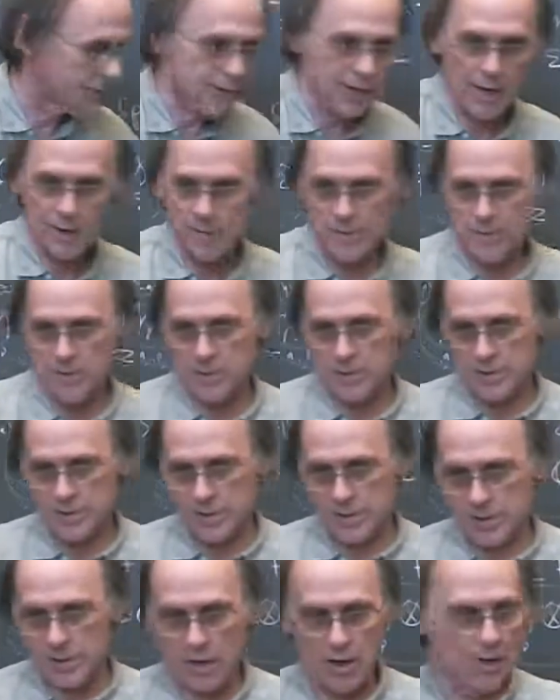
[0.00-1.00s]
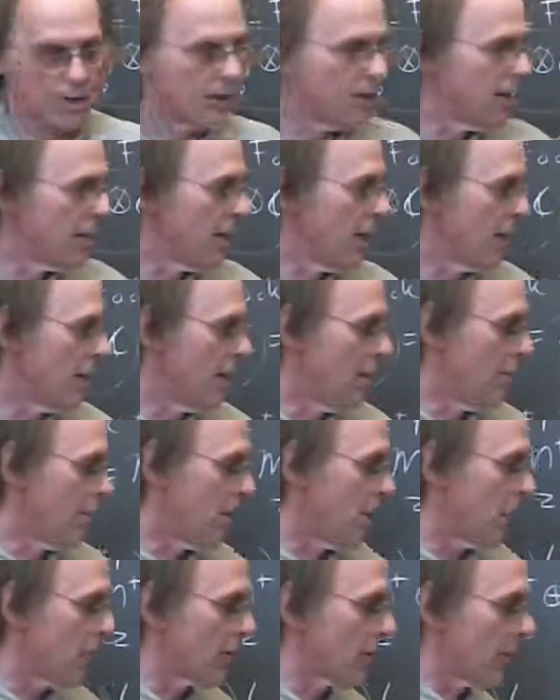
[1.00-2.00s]
time 0,
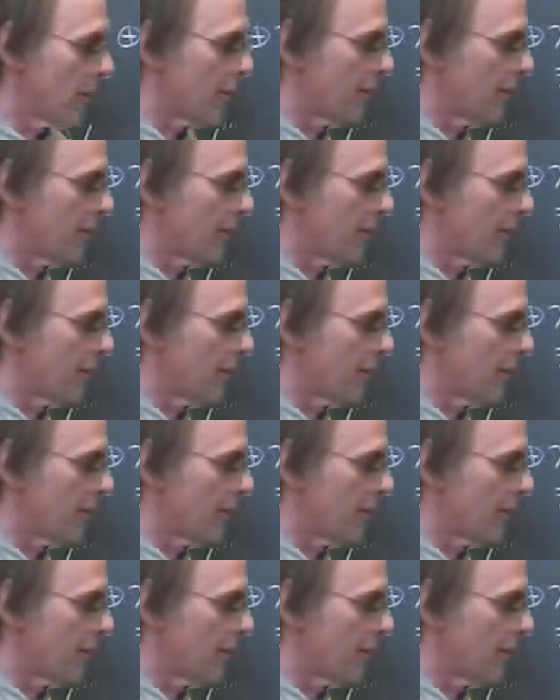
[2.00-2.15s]
but we're going to